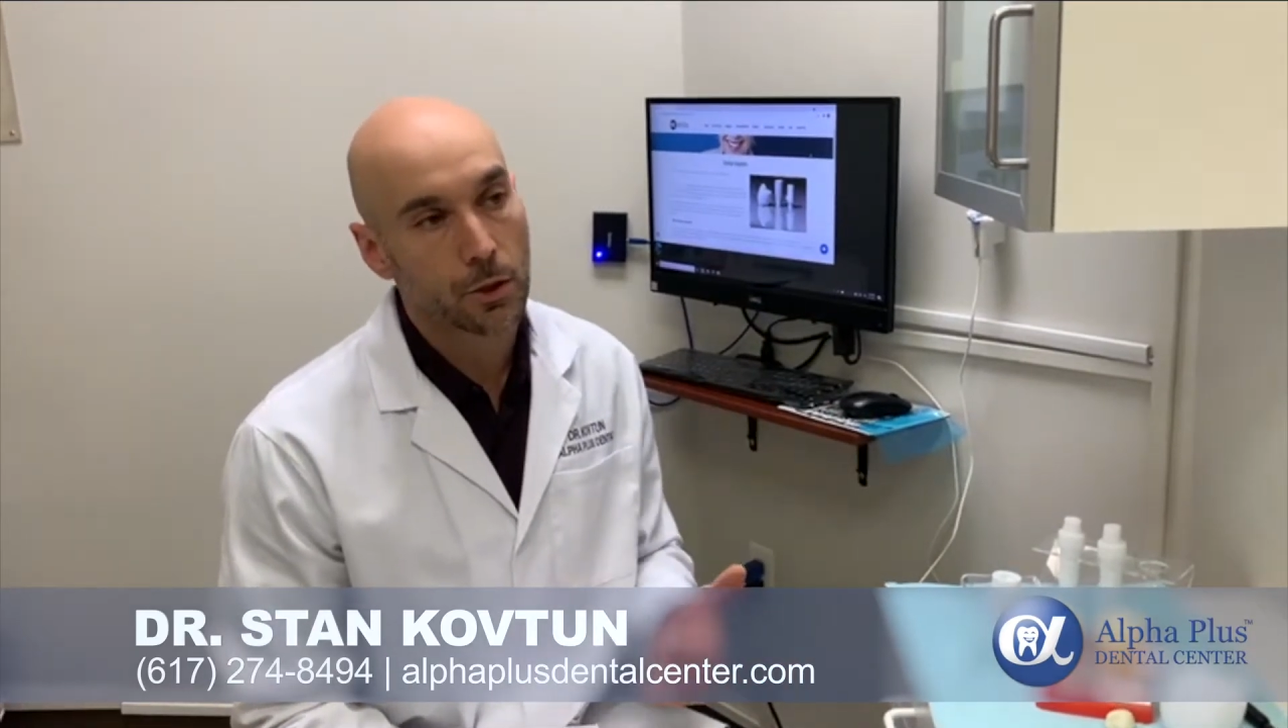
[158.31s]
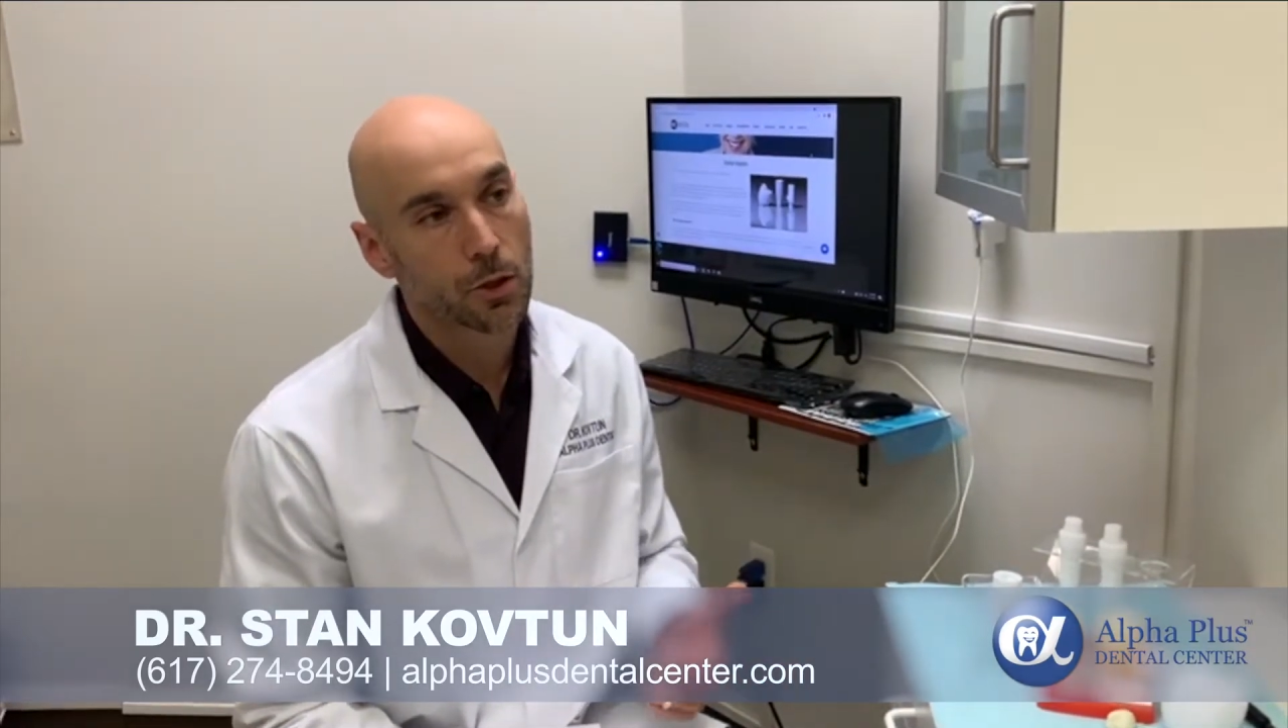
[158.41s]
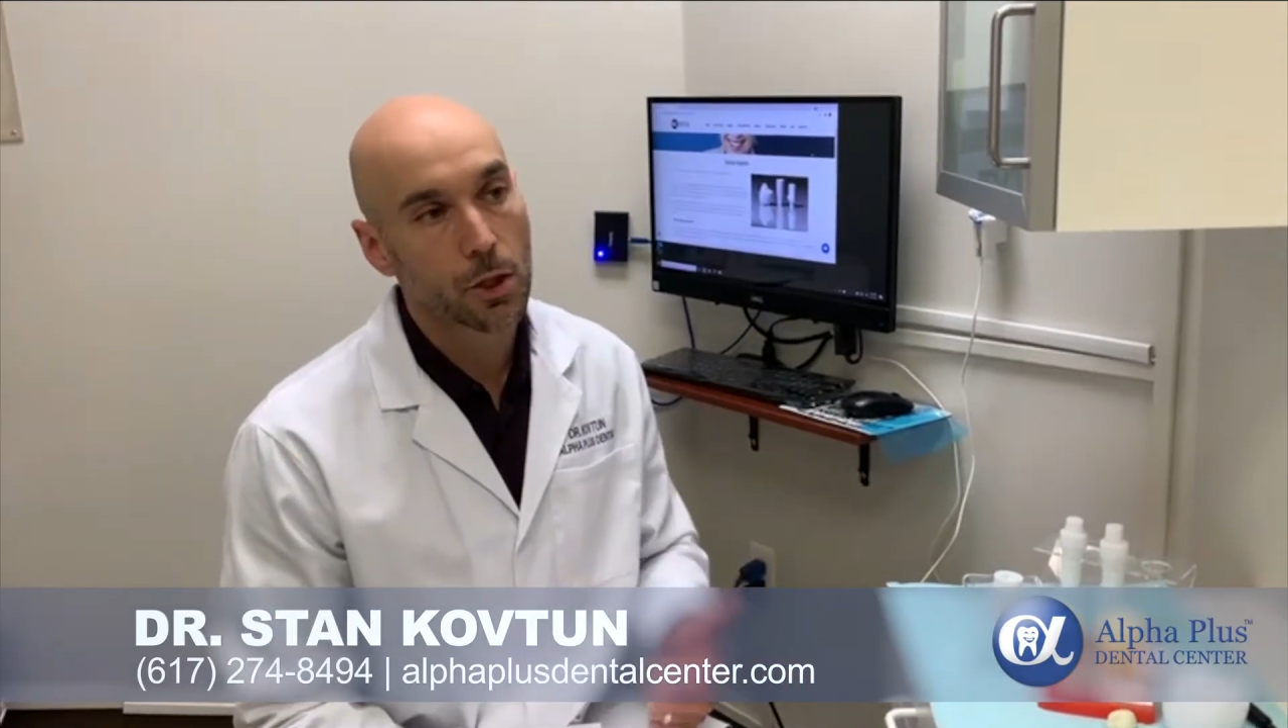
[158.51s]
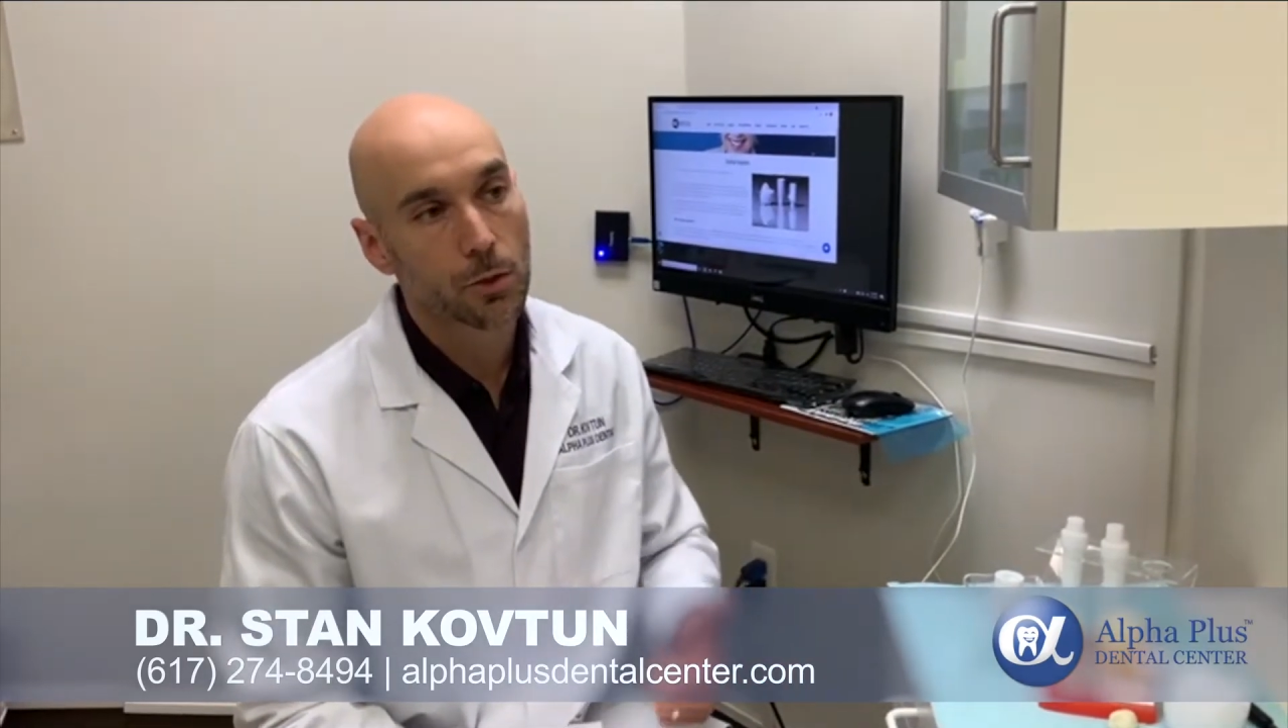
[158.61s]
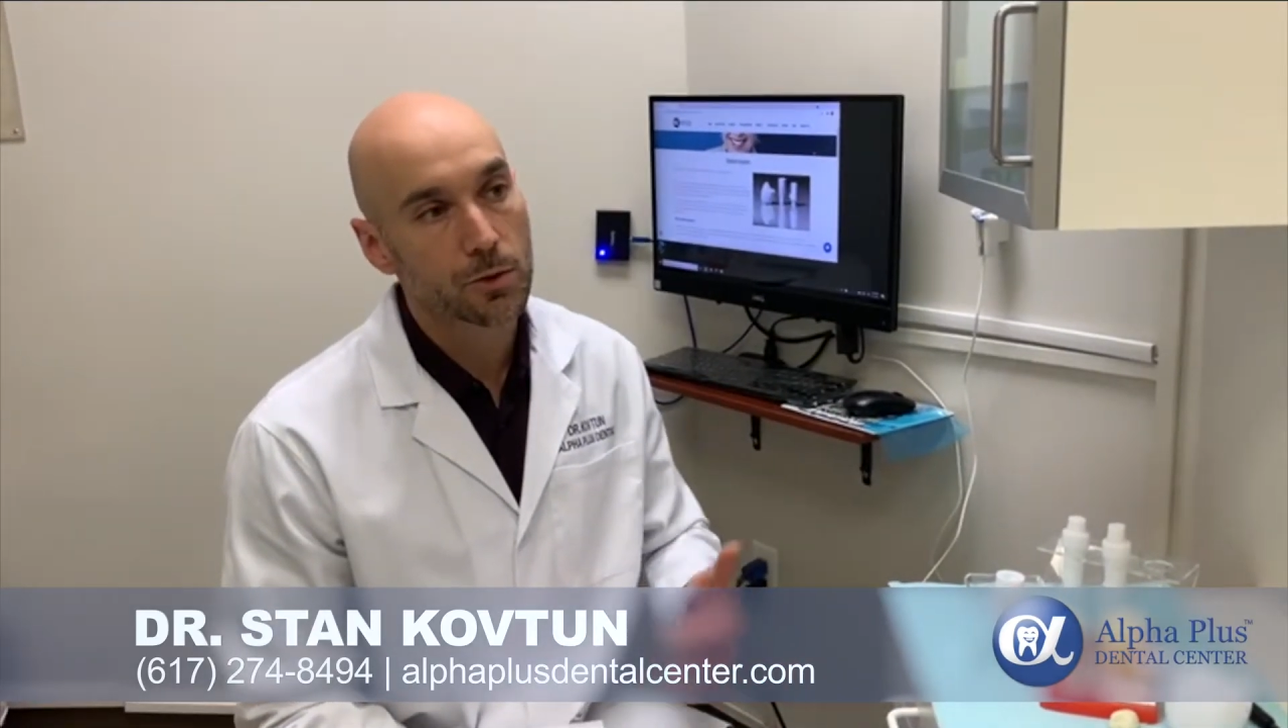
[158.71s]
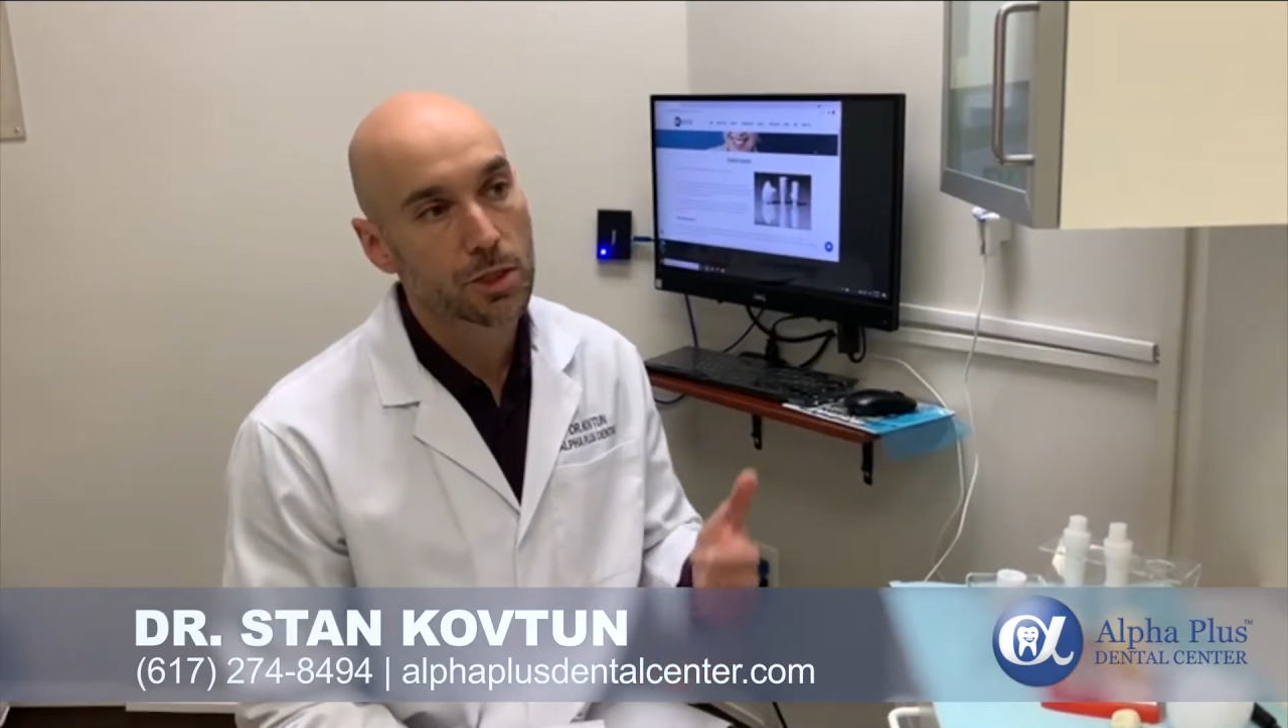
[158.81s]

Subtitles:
cold